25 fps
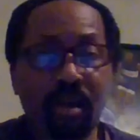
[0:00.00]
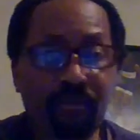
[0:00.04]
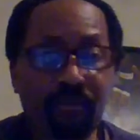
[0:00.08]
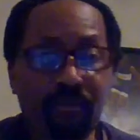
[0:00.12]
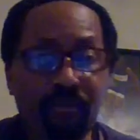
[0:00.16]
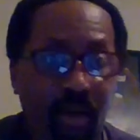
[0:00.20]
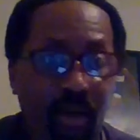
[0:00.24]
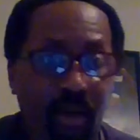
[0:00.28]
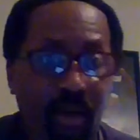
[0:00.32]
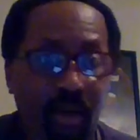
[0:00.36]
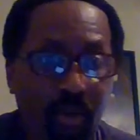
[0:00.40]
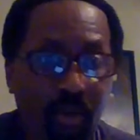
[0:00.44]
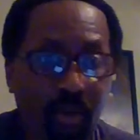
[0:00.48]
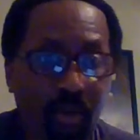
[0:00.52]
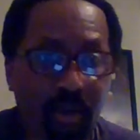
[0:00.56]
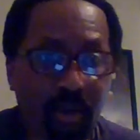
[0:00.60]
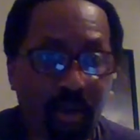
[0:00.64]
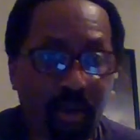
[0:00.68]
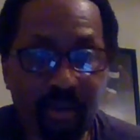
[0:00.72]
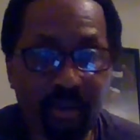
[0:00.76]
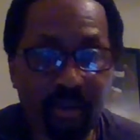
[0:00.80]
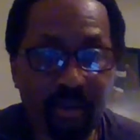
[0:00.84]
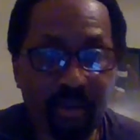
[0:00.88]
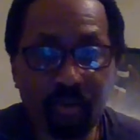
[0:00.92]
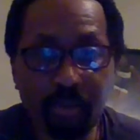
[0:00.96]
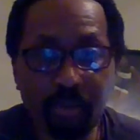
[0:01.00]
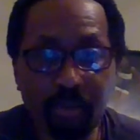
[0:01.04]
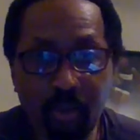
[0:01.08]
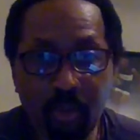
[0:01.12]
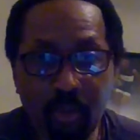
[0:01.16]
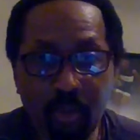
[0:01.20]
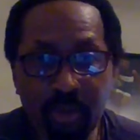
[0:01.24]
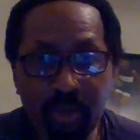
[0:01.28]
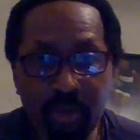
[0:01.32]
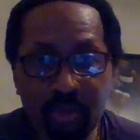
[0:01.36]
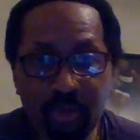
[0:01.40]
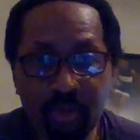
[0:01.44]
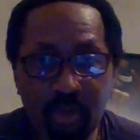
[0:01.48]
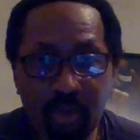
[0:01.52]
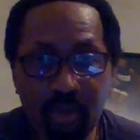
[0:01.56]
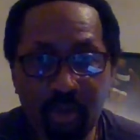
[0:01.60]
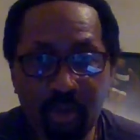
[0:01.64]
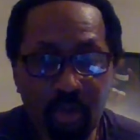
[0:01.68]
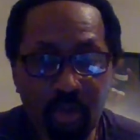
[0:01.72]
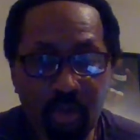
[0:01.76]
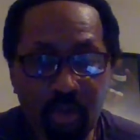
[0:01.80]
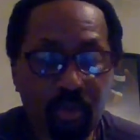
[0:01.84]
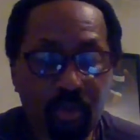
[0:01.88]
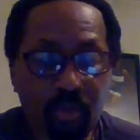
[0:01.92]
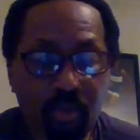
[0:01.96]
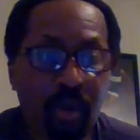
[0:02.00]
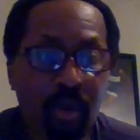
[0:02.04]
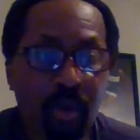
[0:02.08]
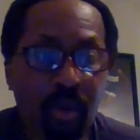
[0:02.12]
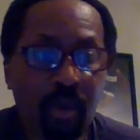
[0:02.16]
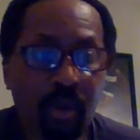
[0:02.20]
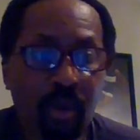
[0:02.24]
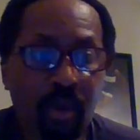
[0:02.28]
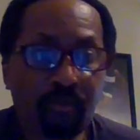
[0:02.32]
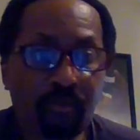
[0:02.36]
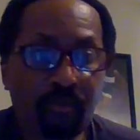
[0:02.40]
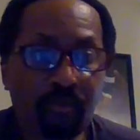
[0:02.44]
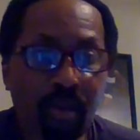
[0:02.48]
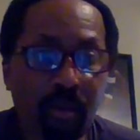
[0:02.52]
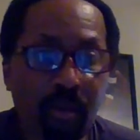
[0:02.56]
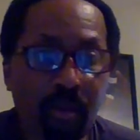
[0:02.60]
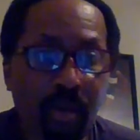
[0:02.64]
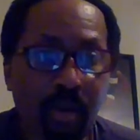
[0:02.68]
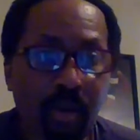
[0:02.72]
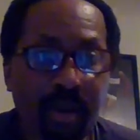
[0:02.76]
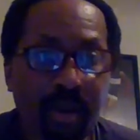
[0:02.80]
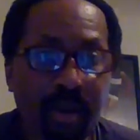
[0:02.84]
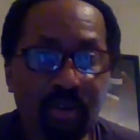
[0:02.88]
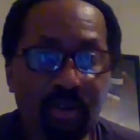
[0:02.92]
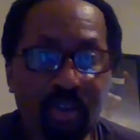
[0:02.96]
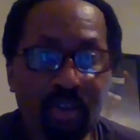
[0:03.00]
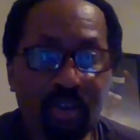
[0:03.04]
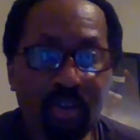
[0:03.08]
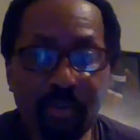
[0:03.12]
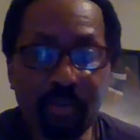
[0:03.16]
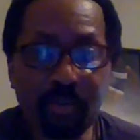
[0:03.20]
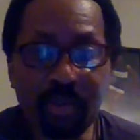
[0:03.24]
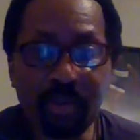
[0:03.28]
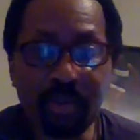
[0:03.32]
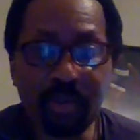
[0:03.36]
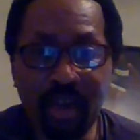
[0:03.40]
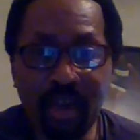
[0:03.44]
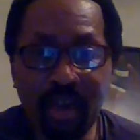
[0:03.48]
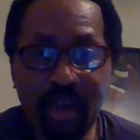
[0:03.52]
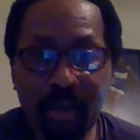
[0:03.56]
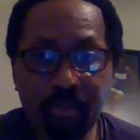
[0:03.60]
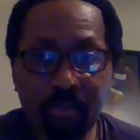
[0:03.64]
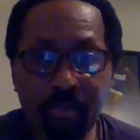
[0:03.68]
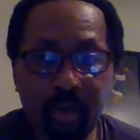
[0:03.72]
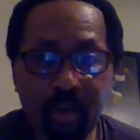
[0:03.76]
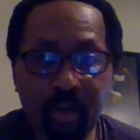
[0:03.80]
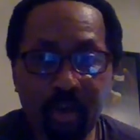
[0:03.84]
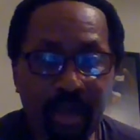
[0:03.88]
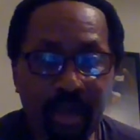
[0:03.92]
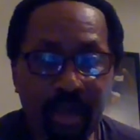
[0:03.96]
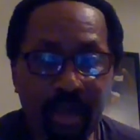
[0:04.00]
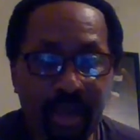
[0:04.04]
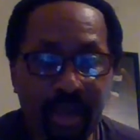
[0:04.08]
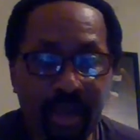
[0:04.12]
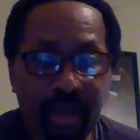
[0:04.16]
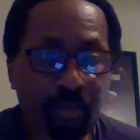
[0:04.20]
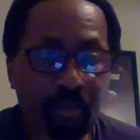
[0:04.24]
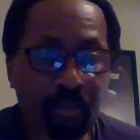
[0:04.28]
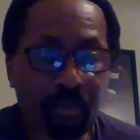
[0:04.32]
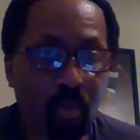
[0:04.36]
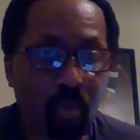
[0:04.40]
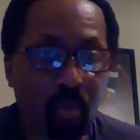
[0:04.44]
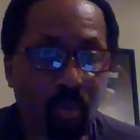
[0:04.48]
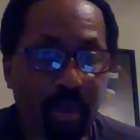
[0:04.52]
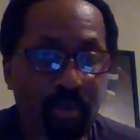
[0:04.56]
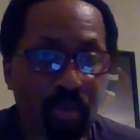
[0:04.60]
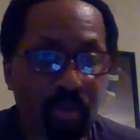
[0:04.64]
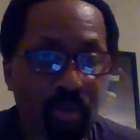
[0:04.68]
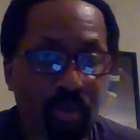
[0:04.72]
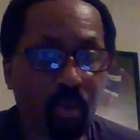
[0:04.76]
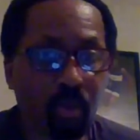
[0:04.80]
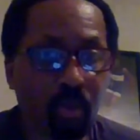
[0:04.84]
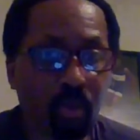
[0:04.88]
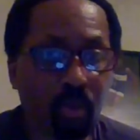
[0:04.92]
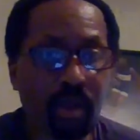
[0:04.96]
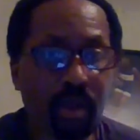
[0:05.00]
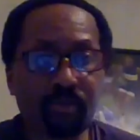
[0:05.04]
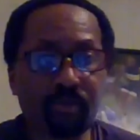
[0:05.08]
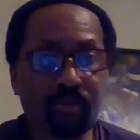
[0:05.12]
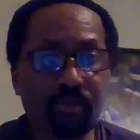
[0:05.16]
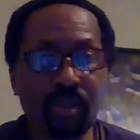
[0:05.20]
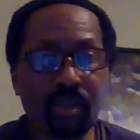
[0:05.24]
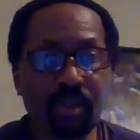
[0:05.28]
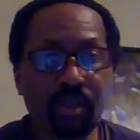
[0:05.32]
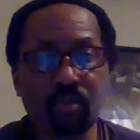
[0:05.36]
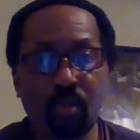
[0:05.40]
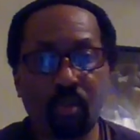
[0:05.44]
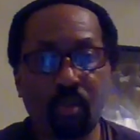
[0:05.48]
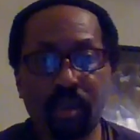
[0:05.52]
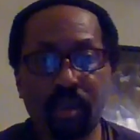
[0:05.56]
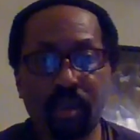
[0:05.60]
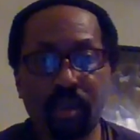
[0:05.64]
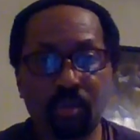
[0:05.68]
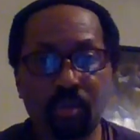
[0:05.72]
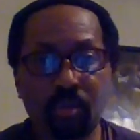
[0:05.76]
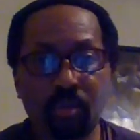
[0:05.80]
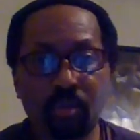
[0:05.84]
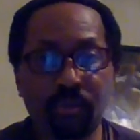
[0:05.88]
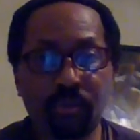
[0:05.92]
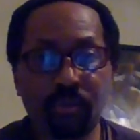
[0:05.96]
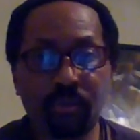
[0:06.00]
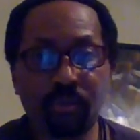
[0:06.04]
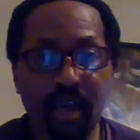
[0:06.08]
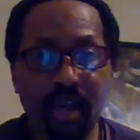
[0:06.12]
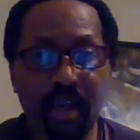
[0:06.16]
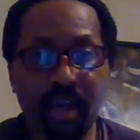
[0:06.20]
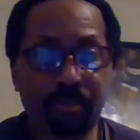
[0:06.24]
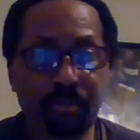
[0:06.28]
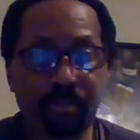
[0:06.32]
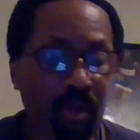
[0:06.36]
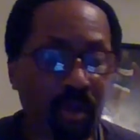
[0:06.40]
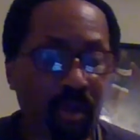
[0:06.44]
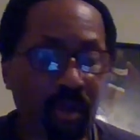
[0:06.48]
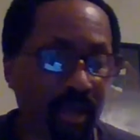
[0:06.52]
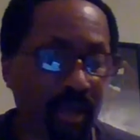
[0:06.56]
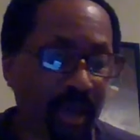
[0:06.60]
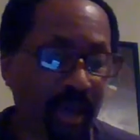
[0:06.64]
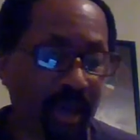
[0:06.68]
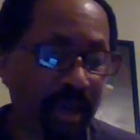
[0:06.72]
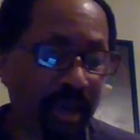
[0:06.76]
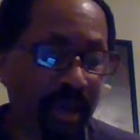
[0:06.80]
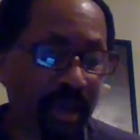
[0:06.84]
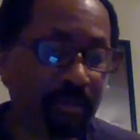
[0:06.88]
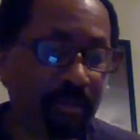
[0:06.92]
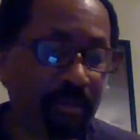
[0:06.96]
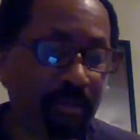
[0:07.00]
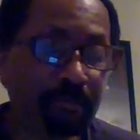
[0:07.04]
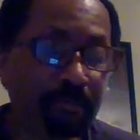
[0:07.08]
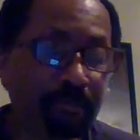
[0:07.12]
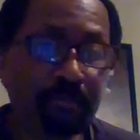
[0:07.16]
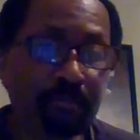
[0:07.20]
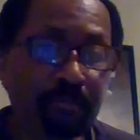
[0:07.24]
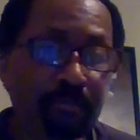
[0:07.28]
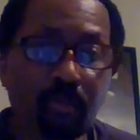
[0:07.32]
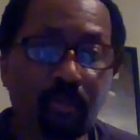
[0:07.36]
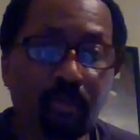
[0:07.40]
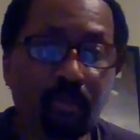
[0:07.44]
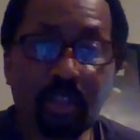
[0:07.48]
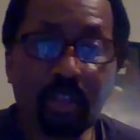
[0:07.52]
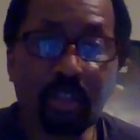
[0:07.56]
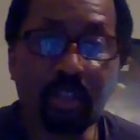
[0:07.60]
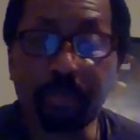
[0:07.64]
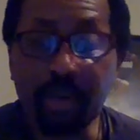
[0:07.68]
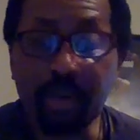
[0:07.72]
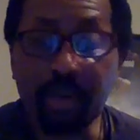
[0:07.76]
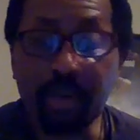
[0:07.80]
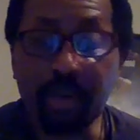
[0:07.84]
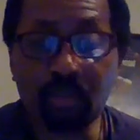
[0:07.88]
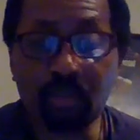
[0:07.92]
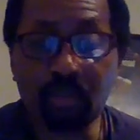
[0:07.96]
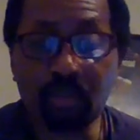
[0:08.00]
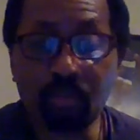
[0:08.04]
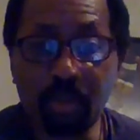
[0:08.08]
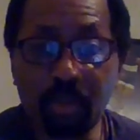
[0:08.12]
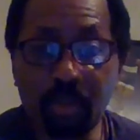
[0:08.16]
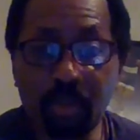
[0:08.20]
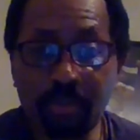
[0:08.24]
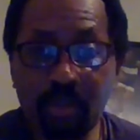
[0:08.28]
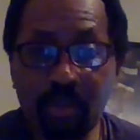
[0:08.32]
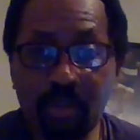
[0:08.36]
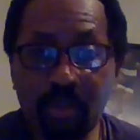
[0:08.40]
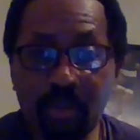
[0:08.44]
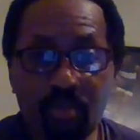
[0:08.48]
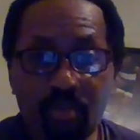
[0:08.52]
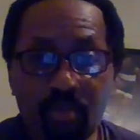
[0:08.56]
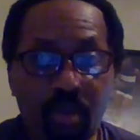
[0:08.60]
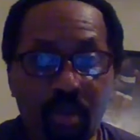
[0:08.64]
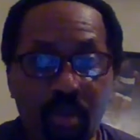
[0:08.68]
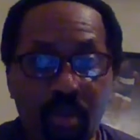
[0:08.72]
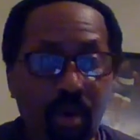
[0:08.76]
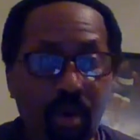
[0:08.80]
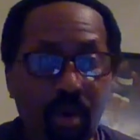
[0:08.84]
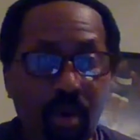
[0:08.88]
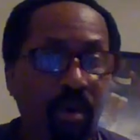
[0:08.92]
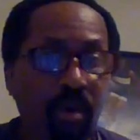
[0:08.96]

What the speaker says: Cuffey reporting to you for my TBC Live Broadcast number 112. That's 112 Live Broadcast. It's a pleasure to be with you all.